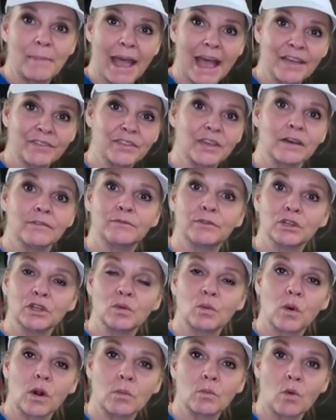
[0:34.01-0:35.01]
bathtub full
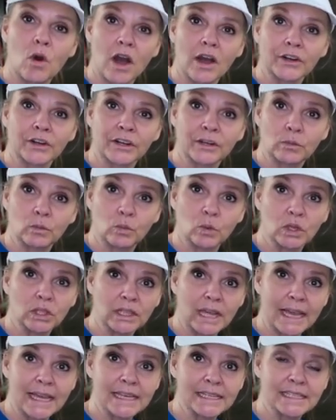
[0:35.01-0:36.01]
of warm water and
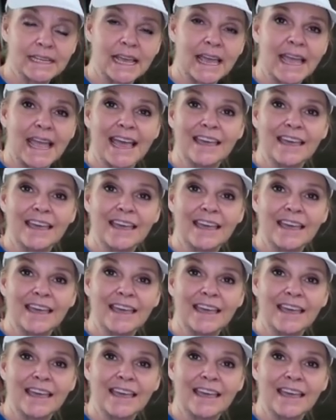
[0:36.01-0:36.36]
woolite